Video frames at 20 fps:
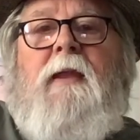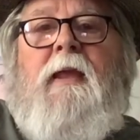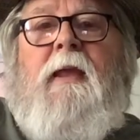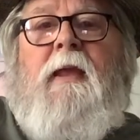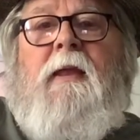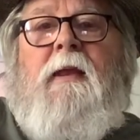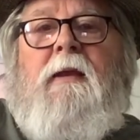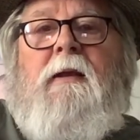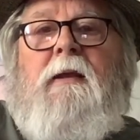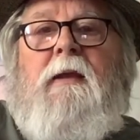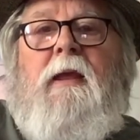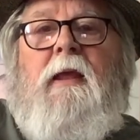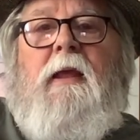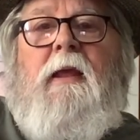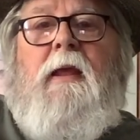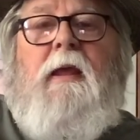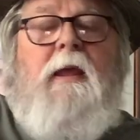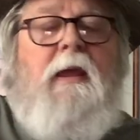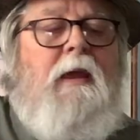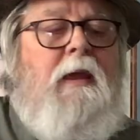and
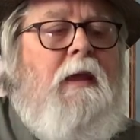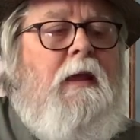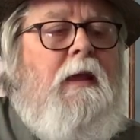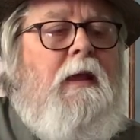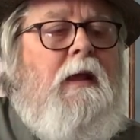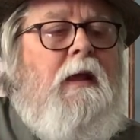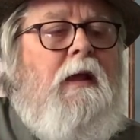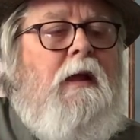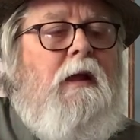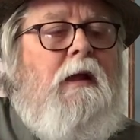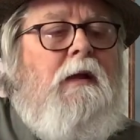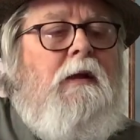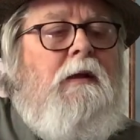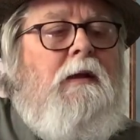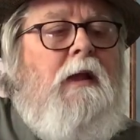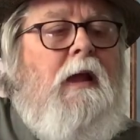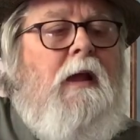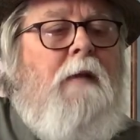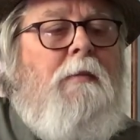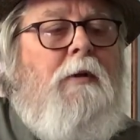
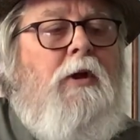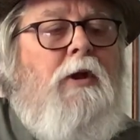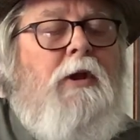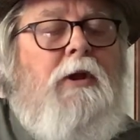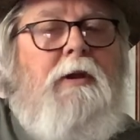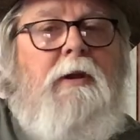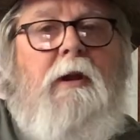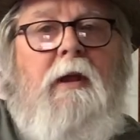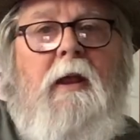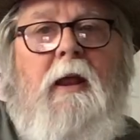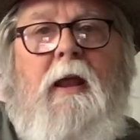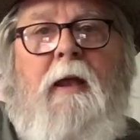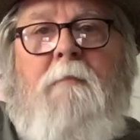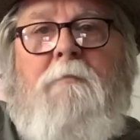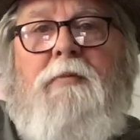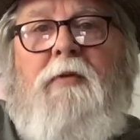I'm